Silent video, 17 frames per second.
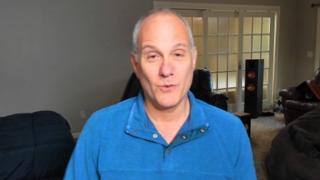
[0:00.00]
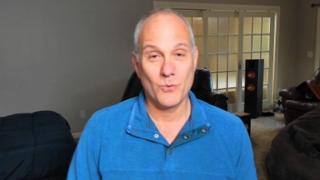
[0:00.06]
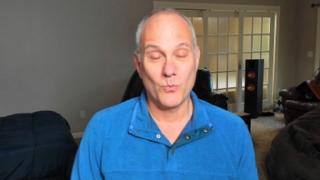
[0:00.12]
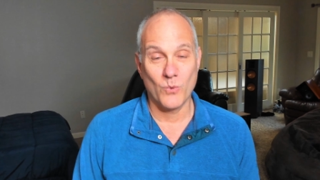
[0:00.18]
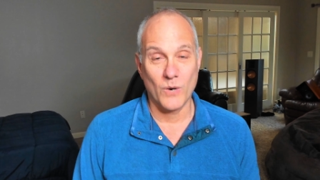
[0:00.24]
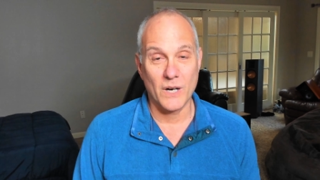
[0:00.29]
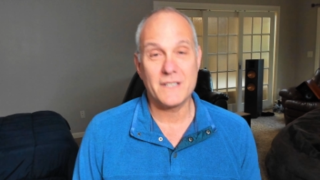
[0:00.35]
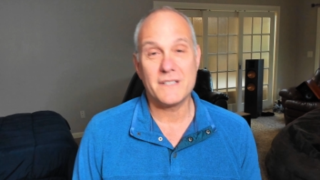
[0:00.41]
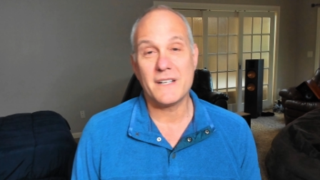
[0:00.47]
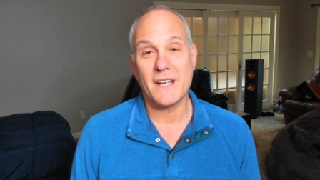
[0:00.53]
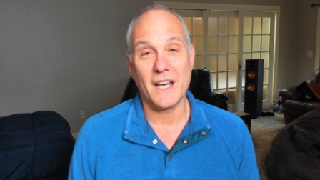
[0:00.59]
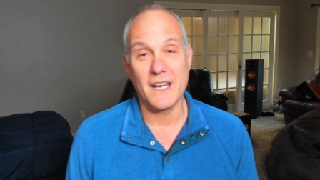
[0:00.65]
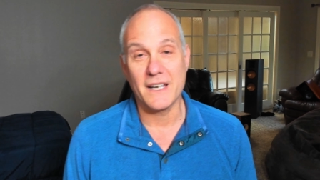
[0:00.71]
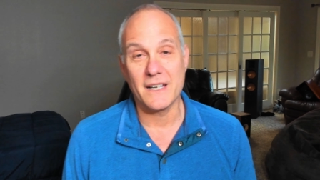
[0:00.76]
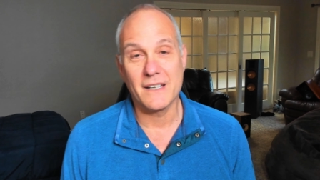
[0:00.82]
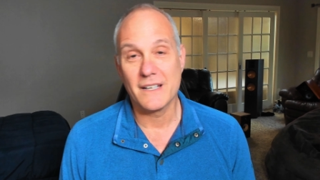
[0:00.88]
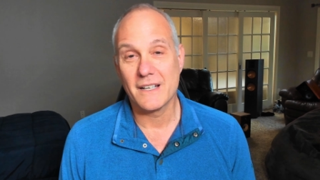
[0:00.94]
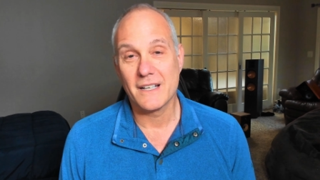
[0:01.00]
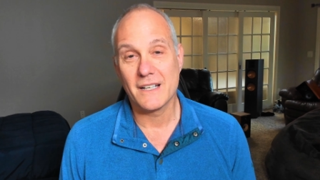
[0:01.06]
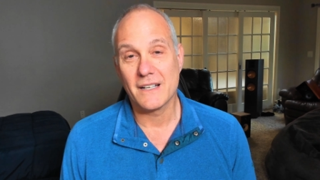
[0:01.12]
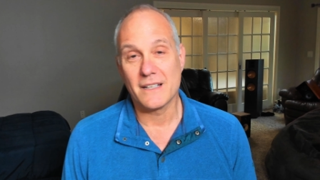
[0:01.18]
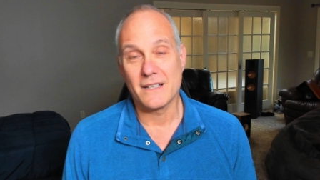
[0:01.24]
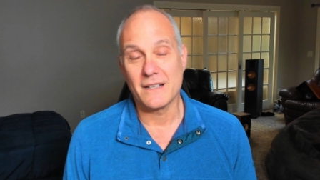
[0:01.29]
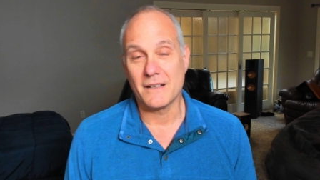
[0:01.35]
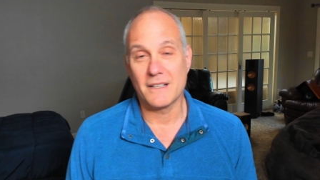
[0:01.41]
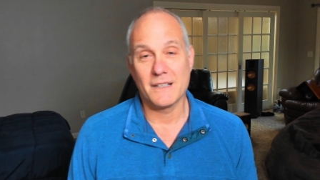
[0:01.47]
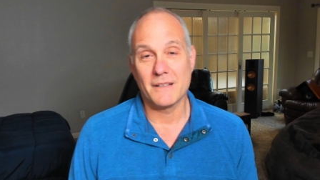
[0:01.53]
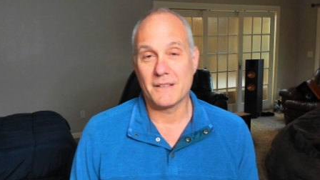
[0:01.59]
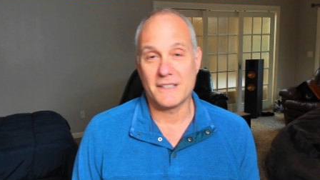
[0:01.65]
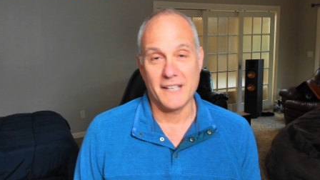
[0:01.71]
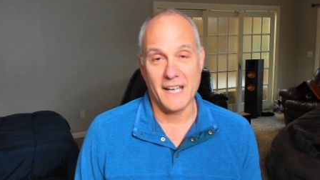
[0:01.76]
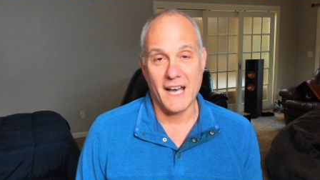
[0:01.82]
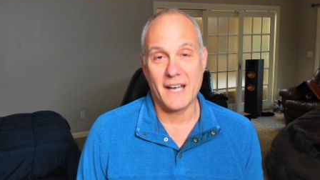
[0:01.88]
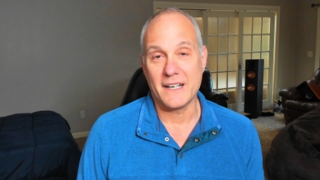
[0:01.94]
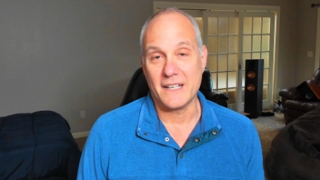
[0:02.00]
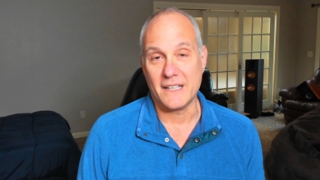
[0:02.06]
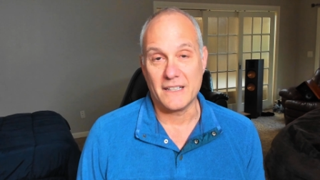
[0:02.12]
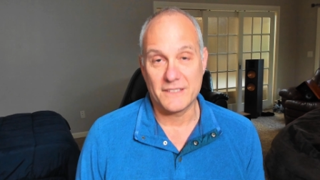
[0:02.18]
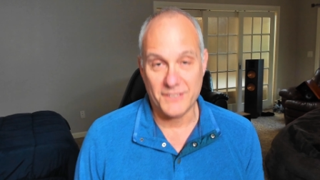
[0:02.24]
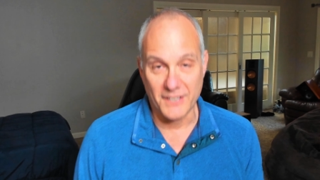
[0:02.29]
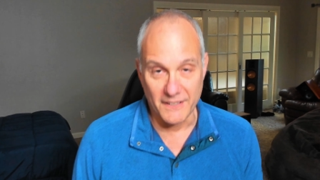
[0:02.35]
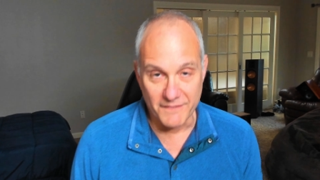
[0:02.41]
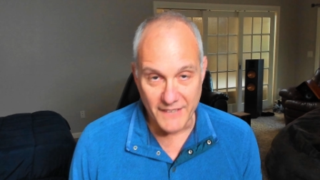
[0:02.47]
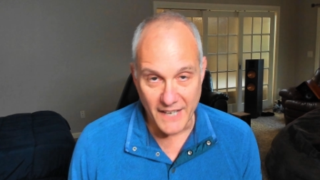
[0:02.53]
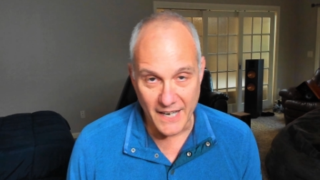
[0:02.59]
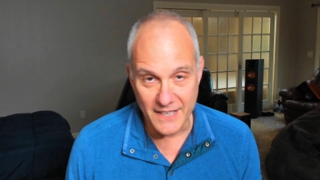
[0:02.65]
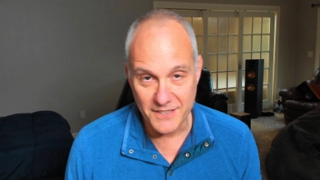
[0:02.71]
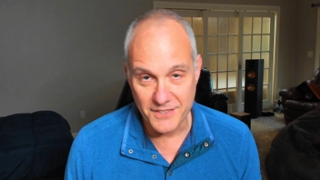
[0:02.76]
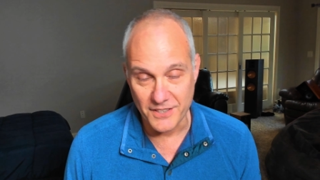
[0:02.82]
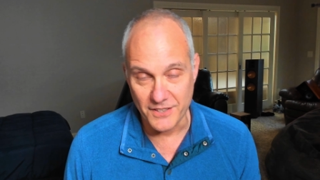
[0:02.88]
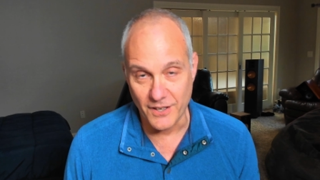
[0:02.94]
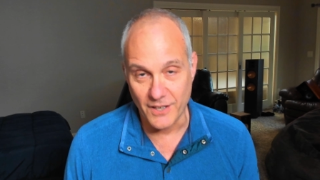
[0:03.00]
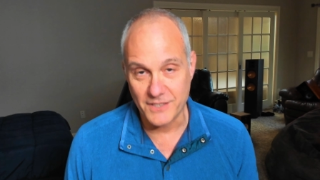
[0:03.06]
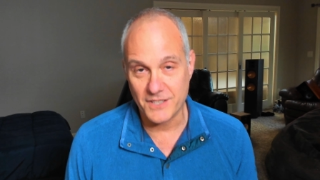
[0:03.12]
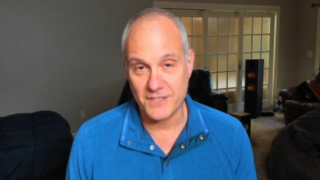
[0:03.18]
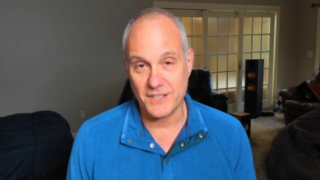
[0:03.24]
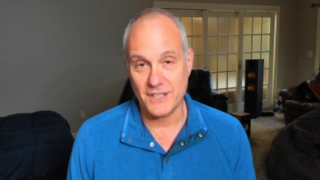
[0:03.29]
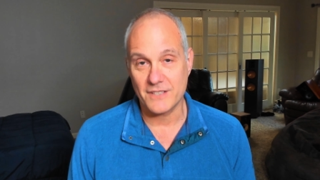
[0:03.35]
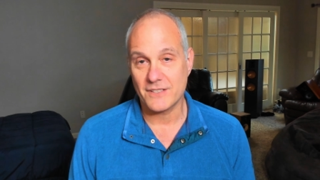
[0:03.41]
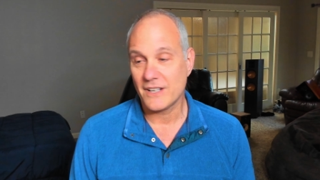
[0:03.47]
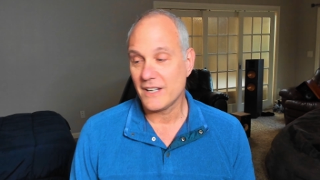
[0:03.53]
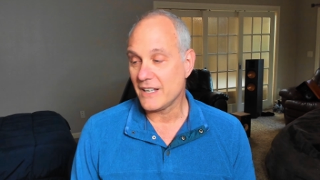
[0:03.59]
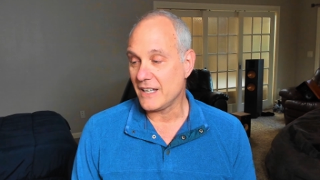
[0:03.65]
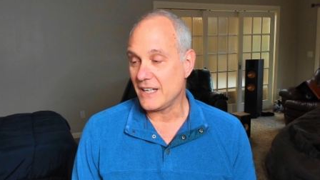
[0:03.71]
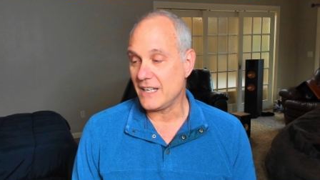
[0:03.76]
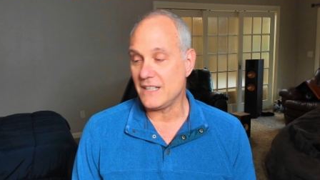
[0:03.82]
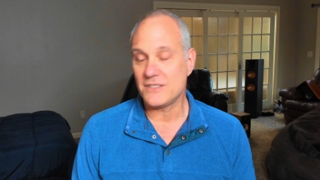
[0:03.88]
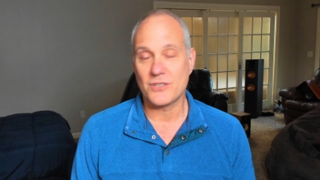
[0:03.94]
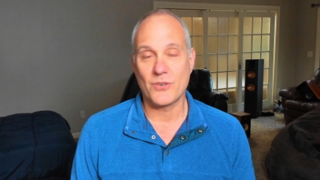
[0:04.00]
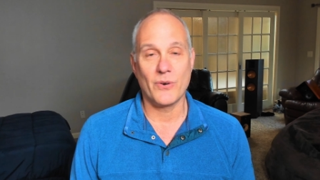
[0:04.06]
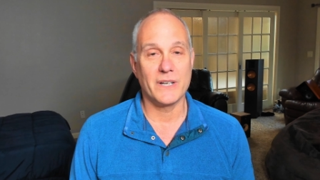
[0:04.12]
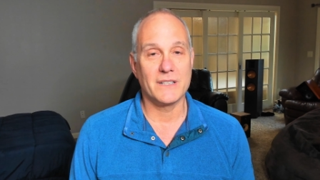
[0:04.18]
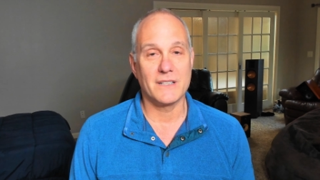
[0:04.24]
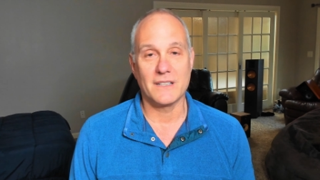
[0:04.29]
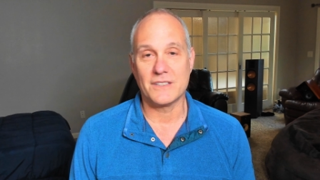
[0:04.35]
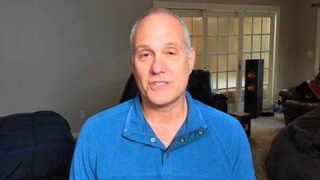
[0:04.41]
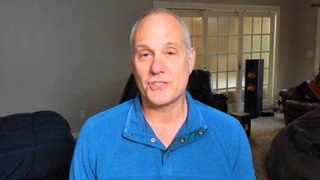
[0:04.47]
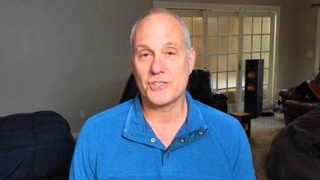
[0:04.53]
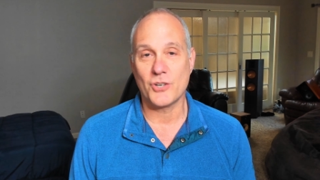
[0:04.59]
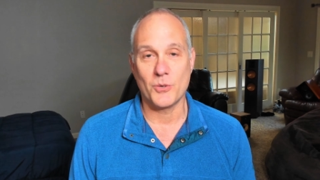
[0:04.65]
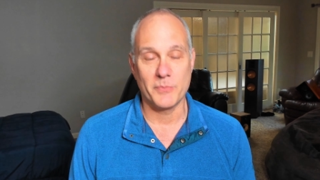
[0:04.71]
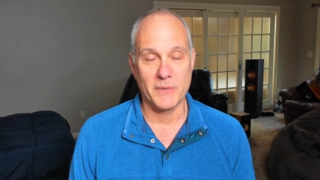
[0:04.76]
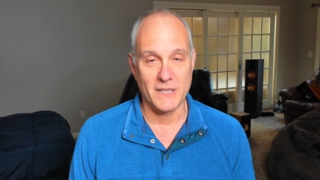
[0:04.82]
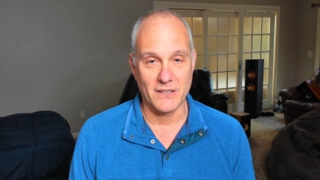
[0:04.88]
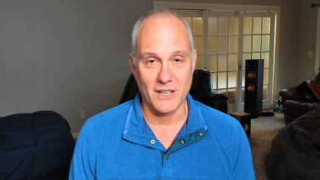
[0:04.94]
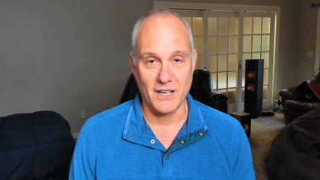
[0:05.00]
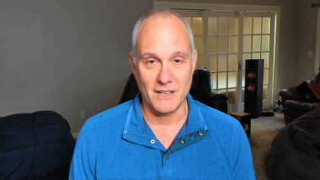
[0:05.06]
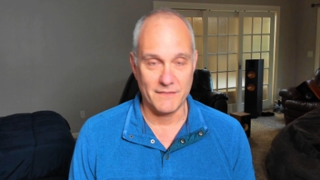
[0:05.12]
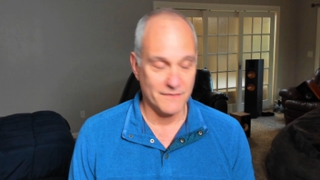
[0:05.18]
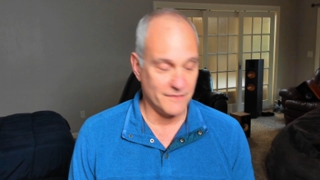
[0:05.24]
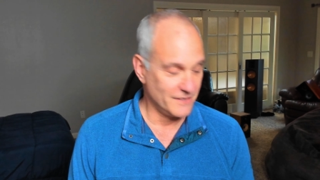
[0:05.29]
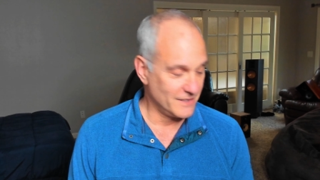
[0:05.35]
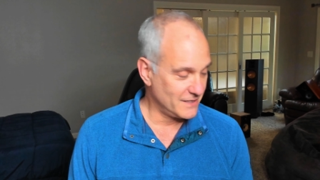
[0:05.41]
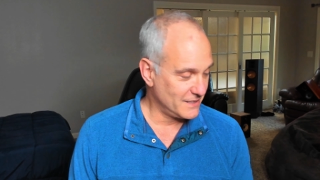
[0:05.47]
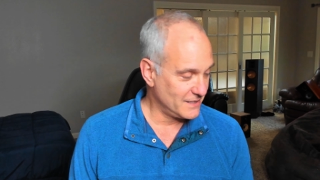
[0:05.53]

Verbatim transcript: One day, daddy, say if daddy's a narcissist, he's going to show me love.